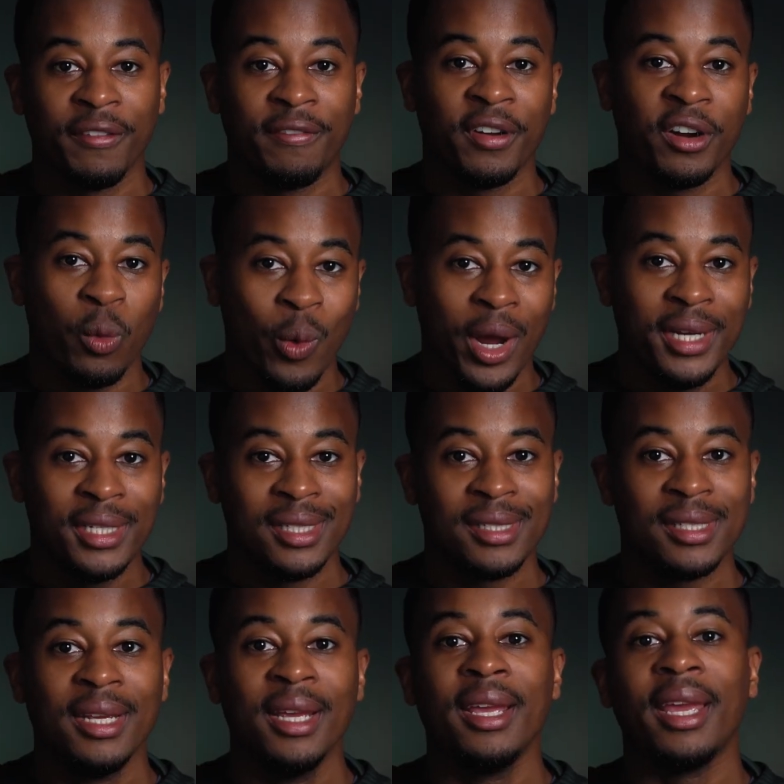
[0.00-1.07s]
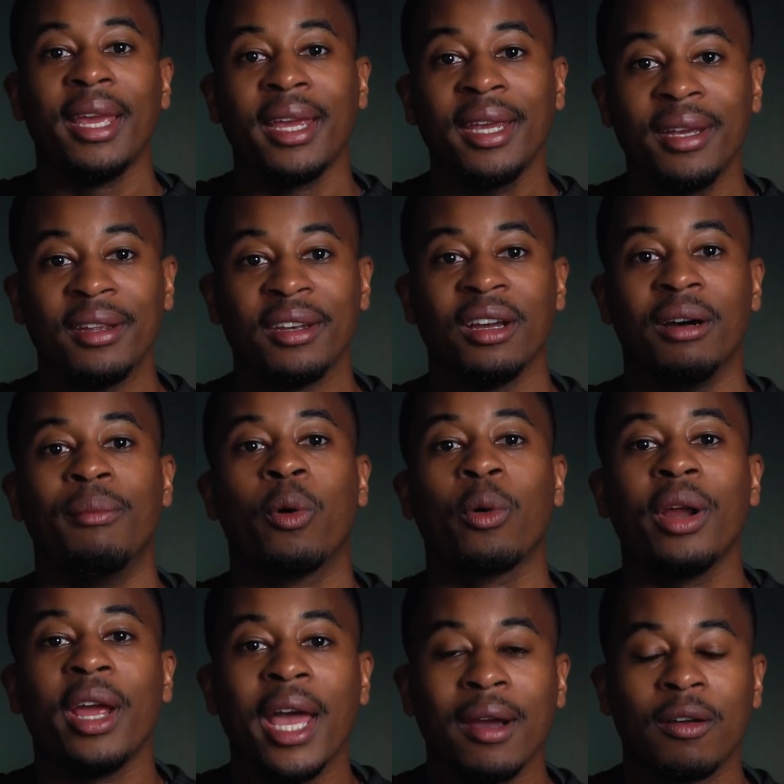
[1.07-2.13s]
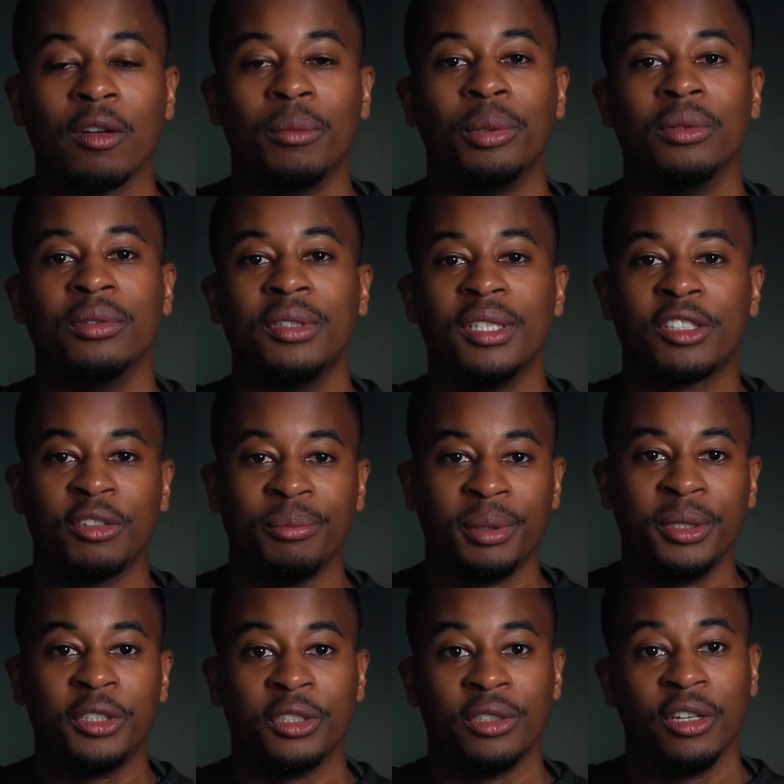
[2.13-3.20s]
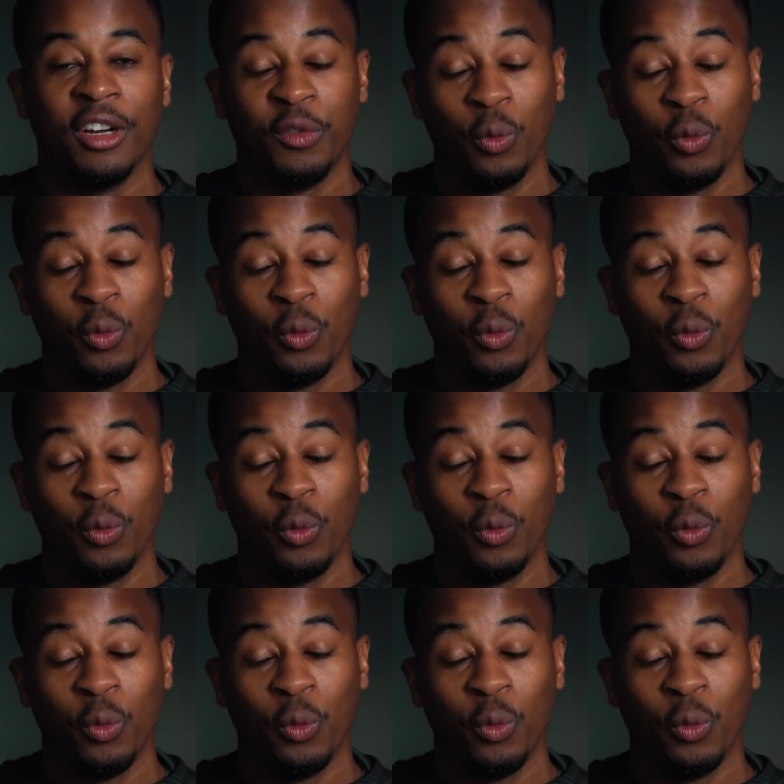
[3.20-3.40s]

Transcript: fair wages and a more equitable distribution of